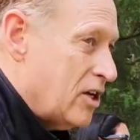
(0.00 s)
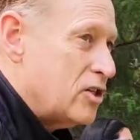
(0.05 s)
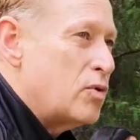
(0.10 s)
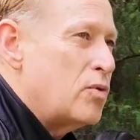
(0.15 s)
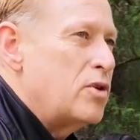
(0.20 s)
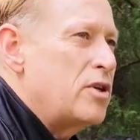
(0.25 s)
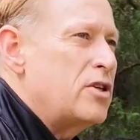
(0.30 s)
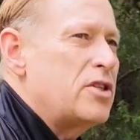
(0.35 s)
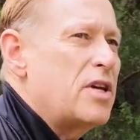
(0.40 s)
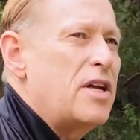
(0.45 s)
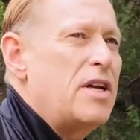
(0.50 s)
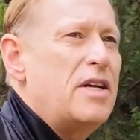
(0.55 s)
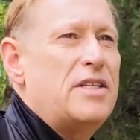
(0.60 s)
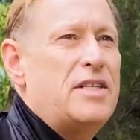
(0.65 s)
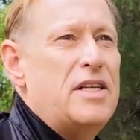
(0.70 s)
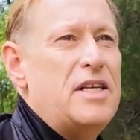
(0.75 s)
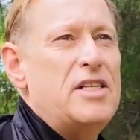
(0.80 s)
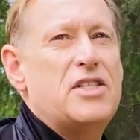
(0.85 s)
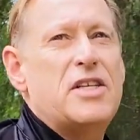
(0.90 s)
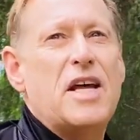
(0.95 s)
So we're just going to
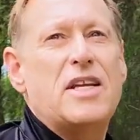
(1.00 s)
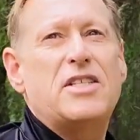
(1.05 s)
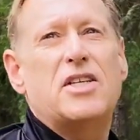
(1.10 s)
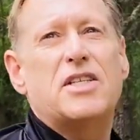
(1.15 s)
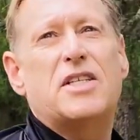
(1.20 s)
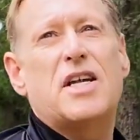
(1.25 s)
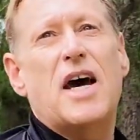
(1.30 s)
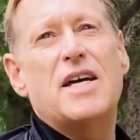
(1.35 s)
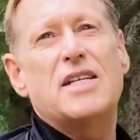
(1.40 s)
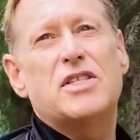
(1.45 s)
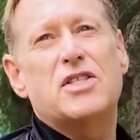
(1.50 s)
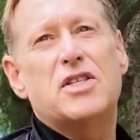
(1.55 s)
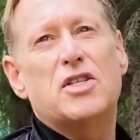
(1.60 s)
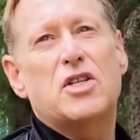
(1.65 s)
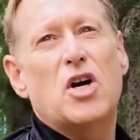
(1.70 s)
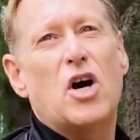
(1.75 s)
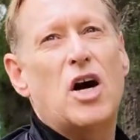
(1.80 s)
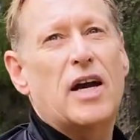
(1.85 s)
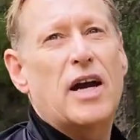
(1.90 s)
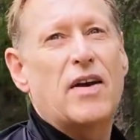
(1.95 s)
desensitize the
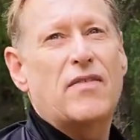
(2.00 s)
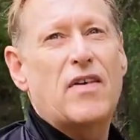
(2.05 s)
dog.